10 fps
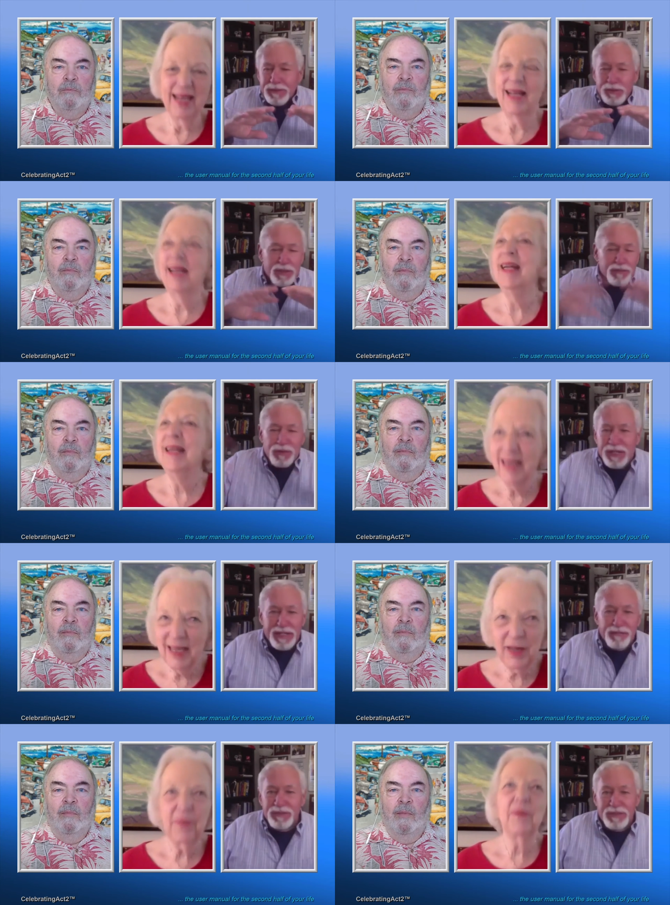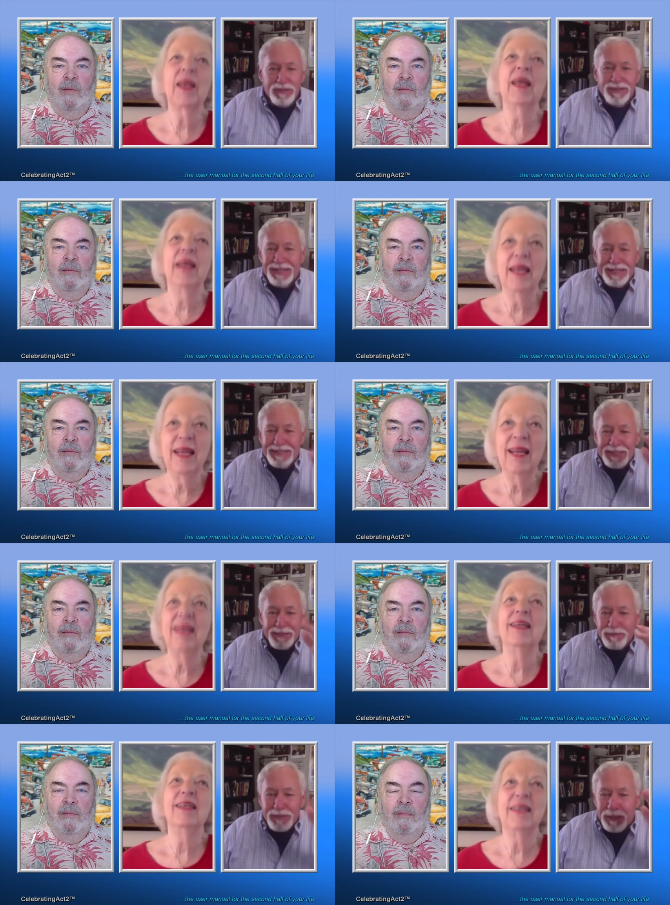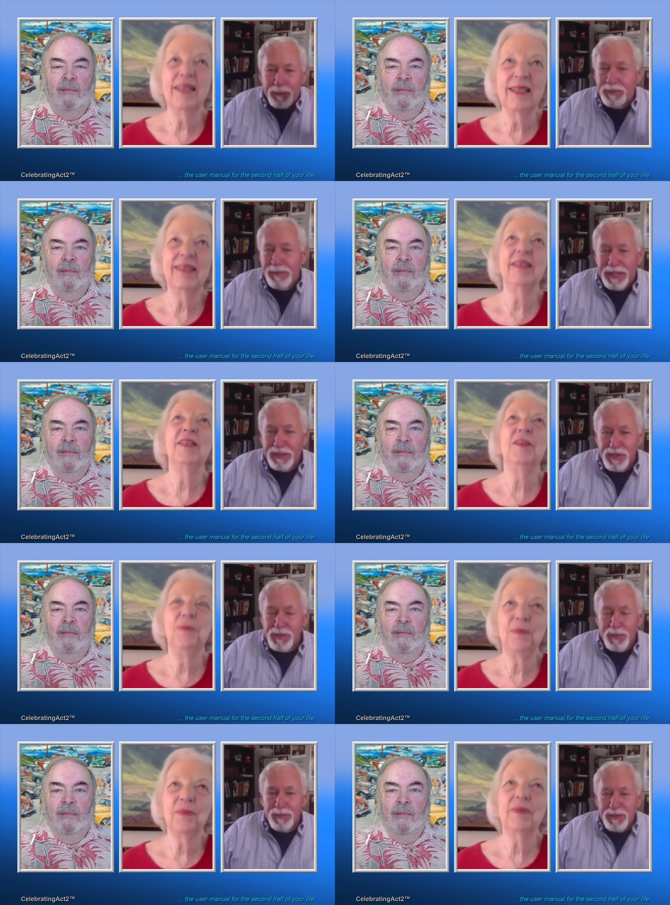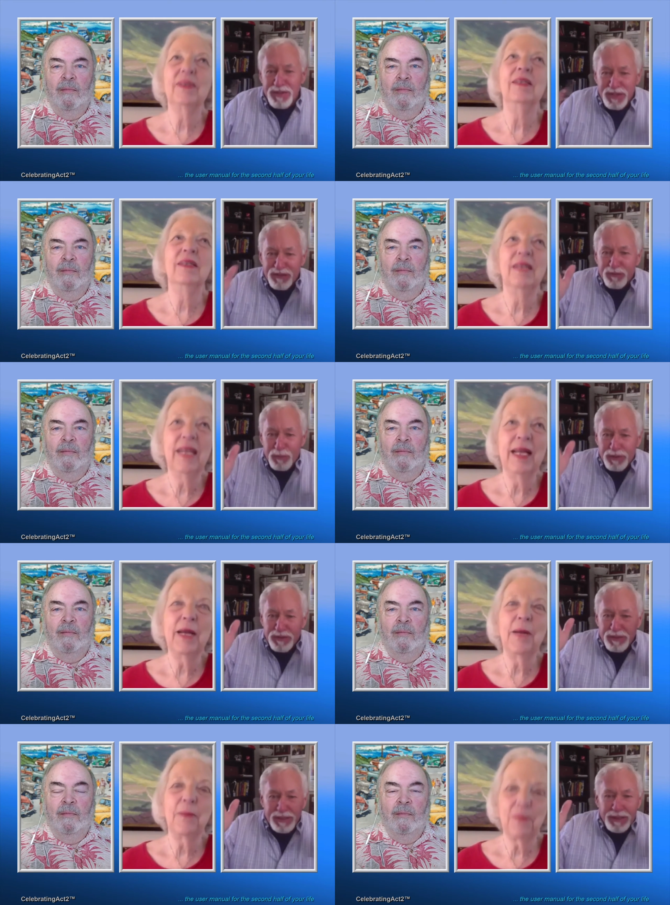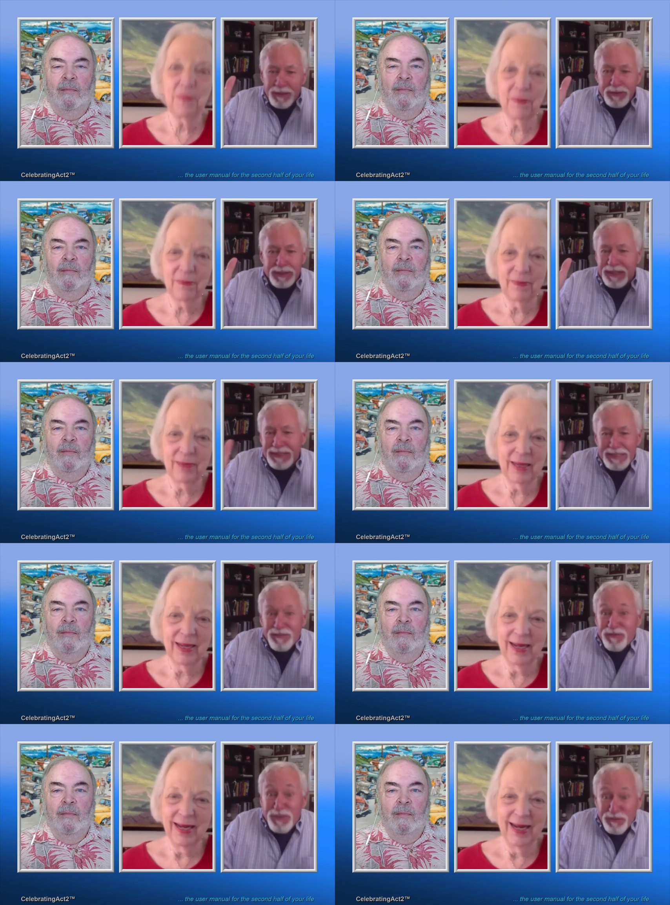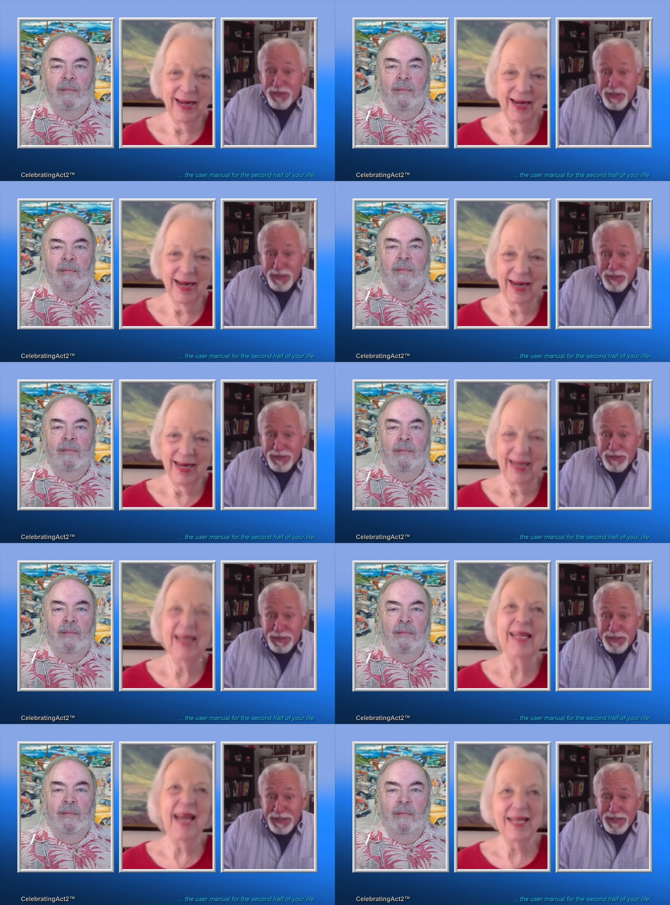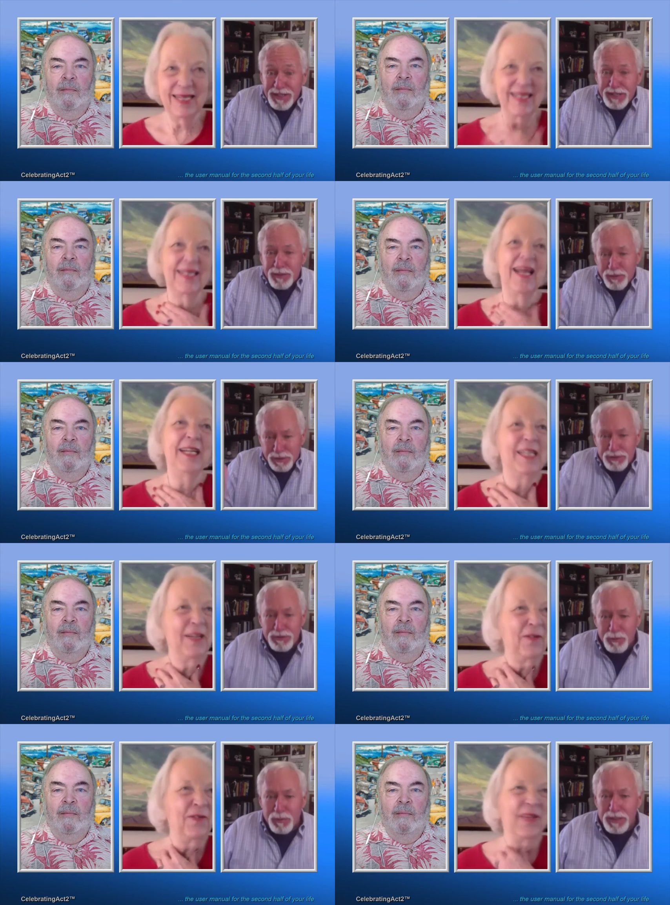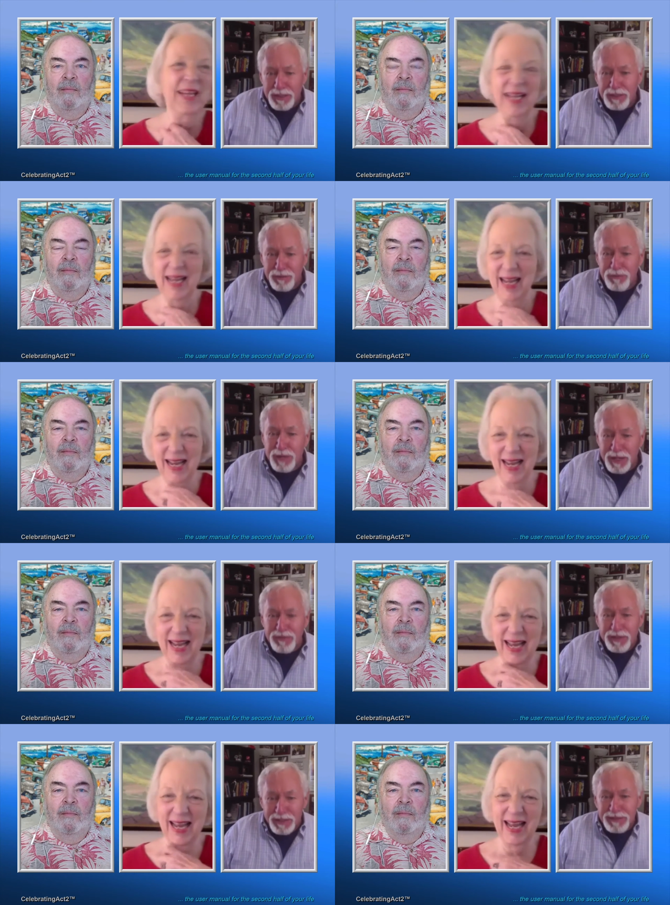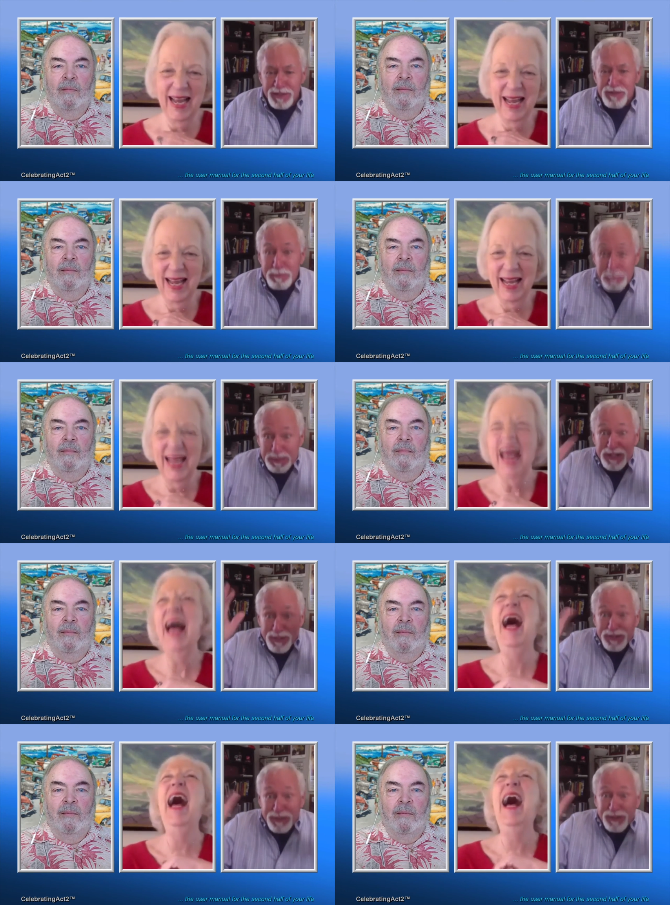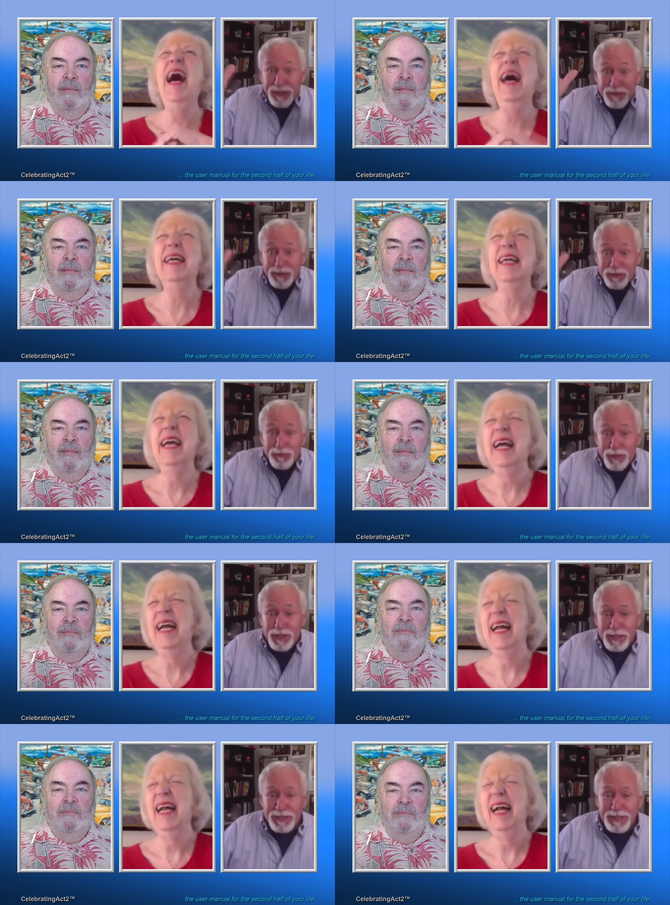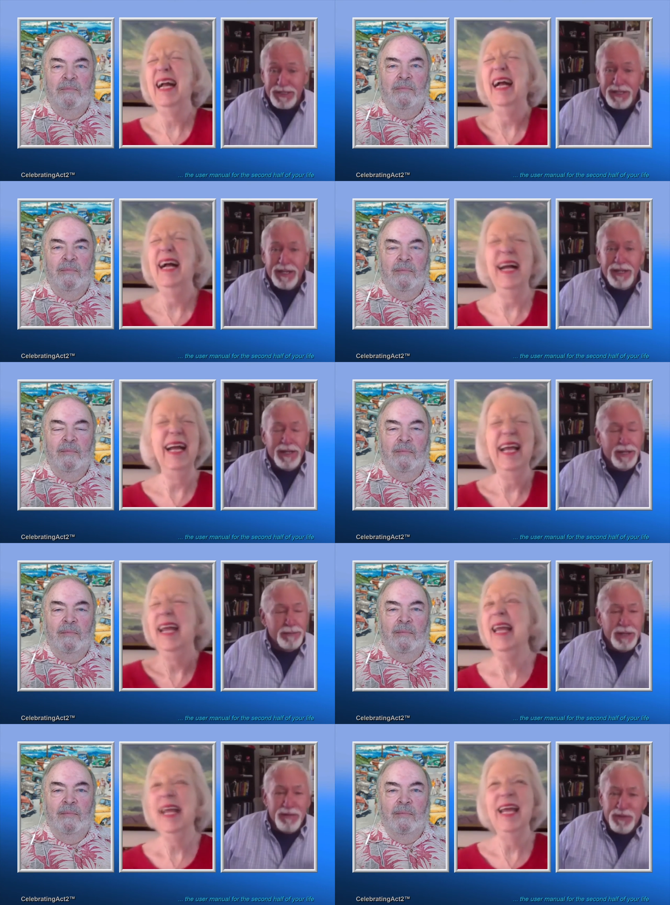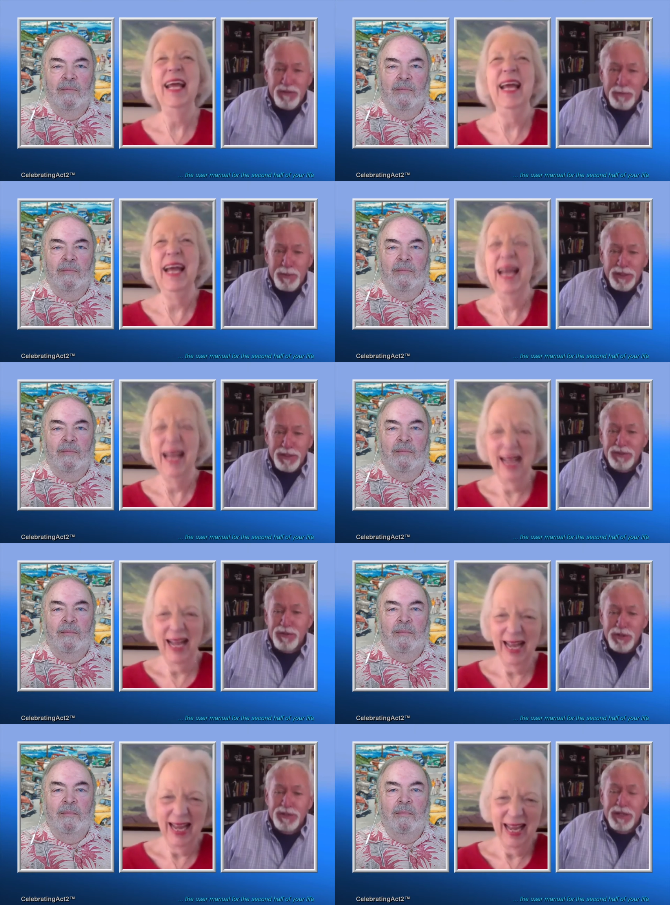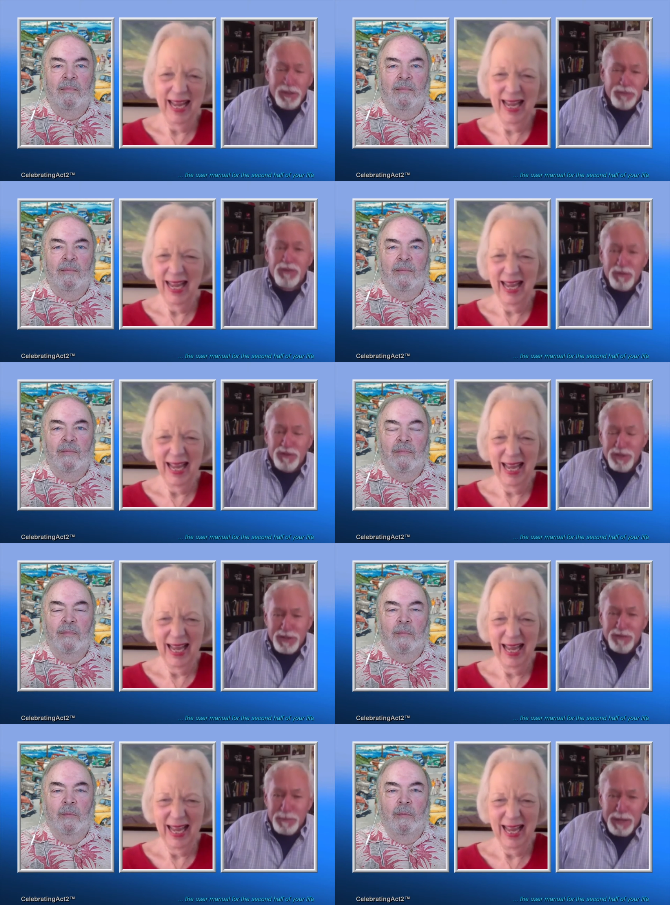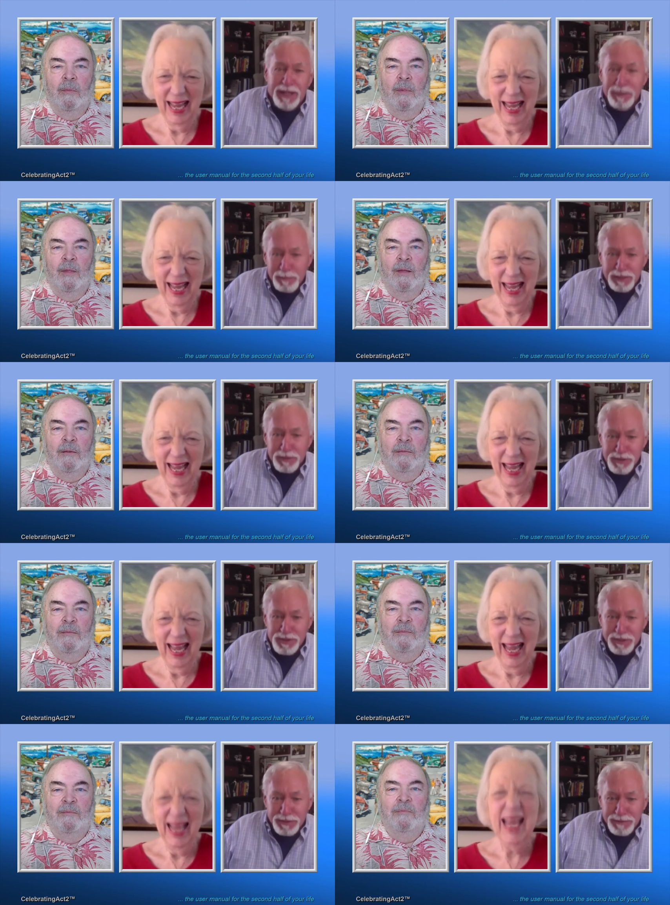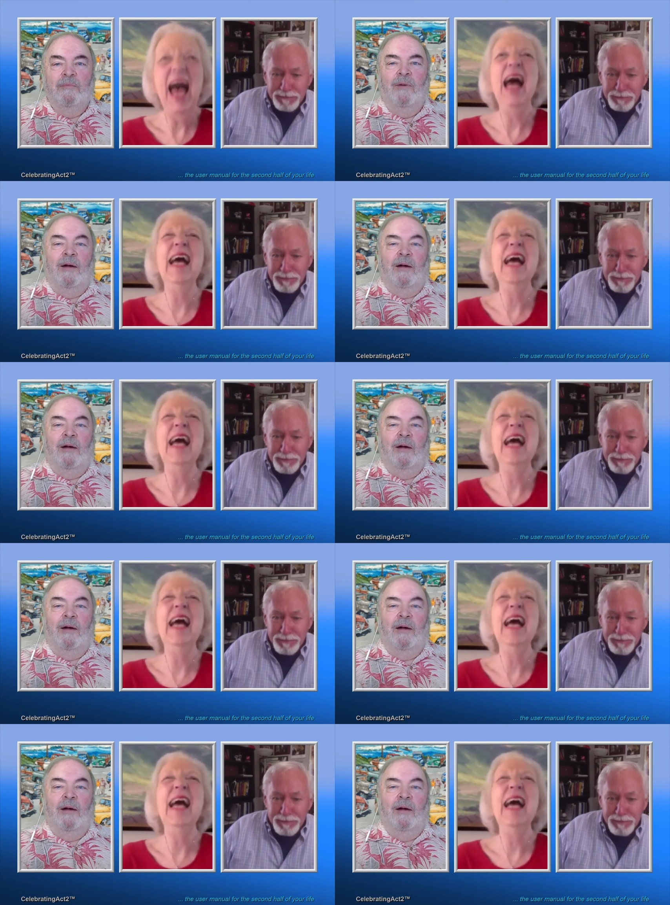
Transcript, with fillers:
Speaker 1: Chevrolet ever decided they they would make a Suburban. This was what 1950s." Yes. And of course, Twink is driving this beast of a truck. And my favorite part is that she's got a 357 Magnum under the seat. Right.